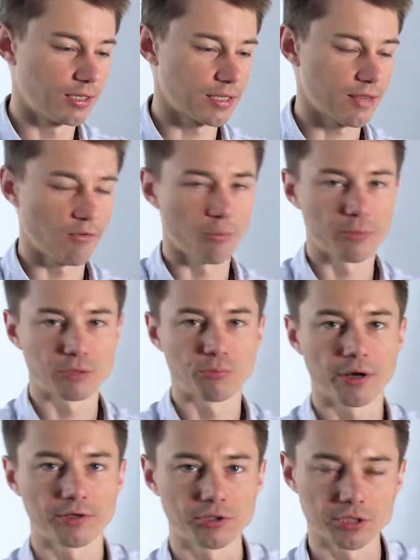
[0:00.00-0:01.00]
development
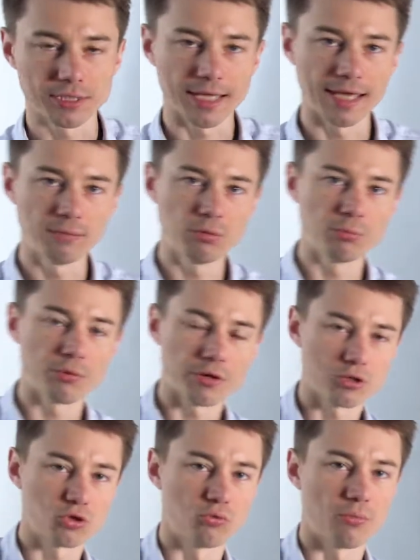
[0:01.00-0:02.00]
branches can be
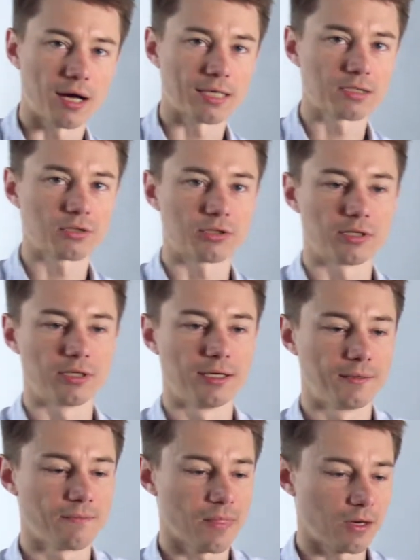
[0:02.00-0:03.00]
merged to master.
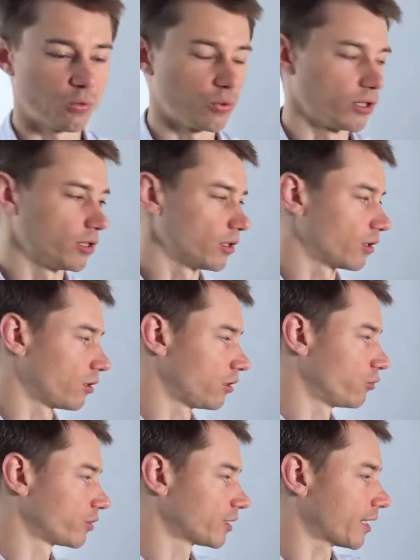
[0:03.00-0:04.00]
We
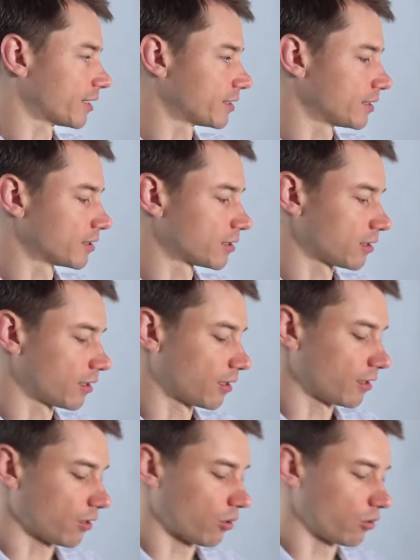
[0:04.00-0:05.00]
looked at it
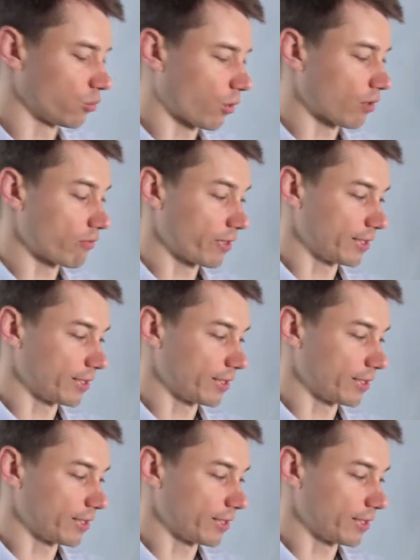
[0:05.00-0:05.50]
on one of the